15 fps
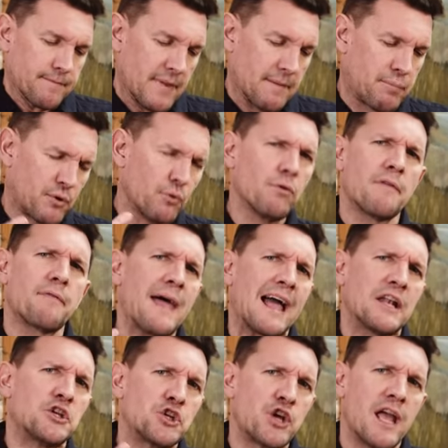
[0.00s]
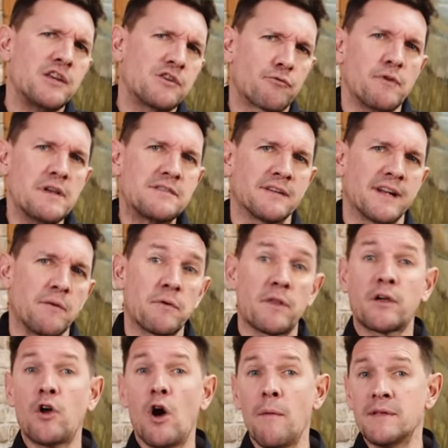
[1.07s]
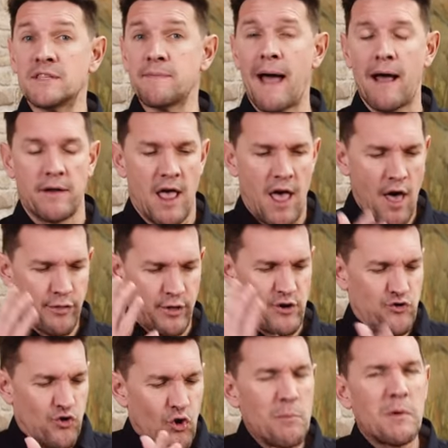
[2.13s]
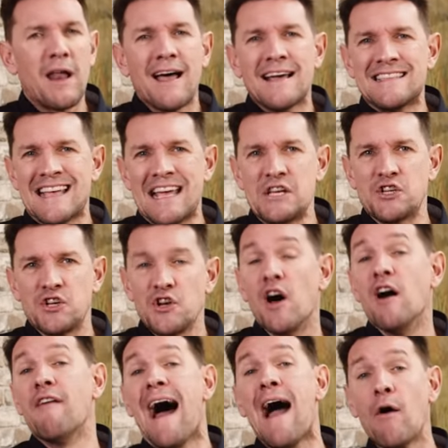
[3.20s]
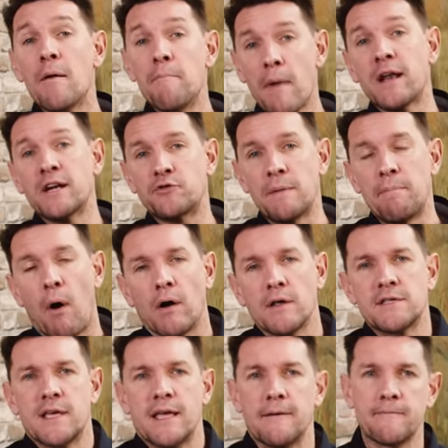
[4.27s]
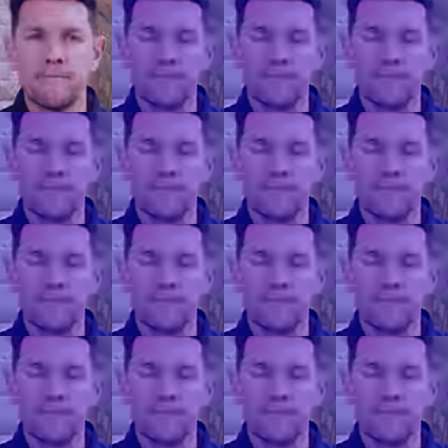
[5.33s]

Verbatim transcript: But all of that changed recently with her comments about the normalization of our monetary policy.